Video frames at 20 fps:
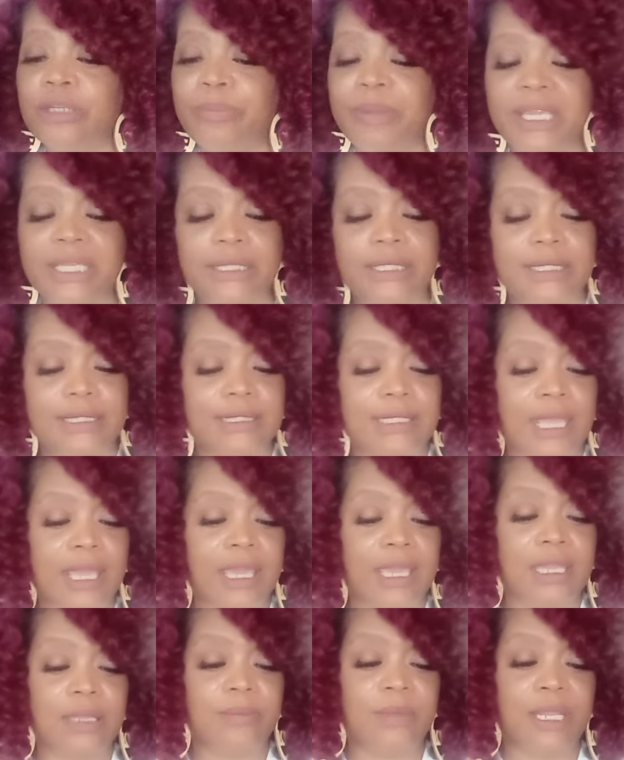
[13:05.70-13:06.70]
ain't the
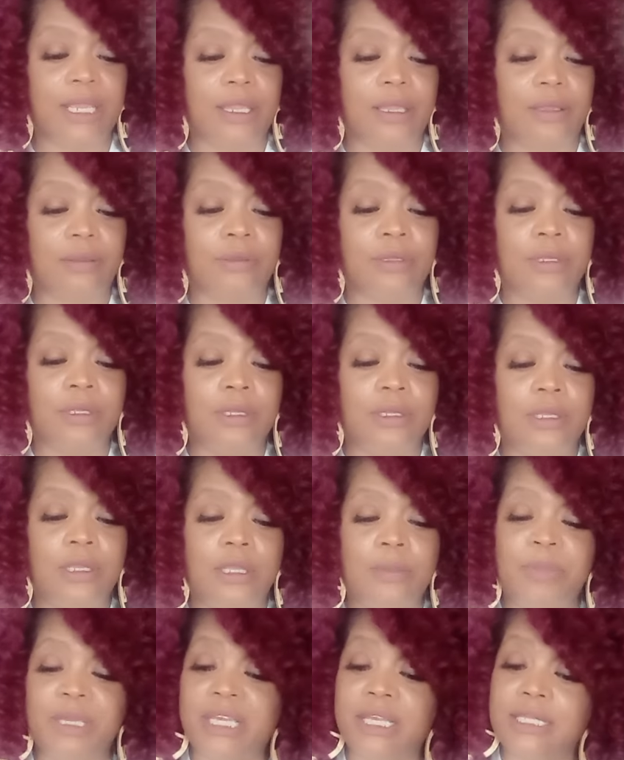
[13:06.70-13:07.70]
same now
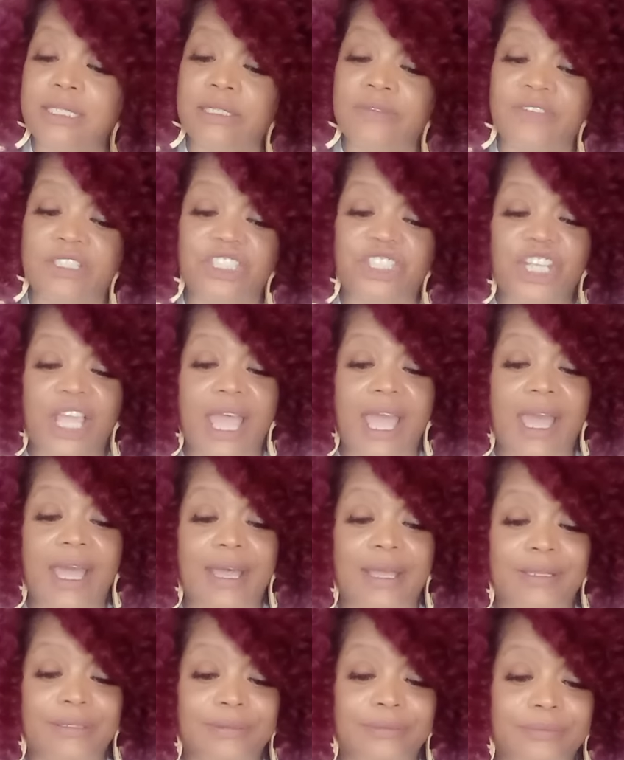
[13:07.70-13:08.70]
because of a
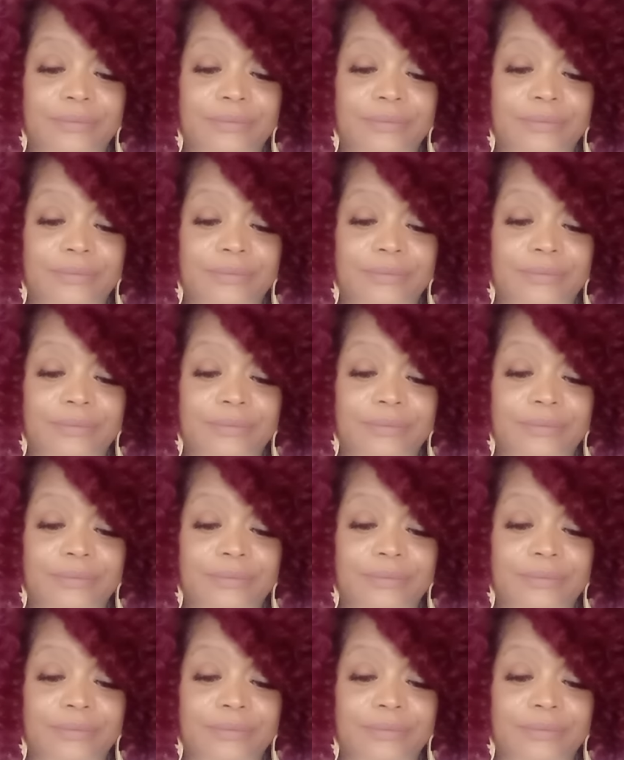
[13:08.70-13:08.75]
child.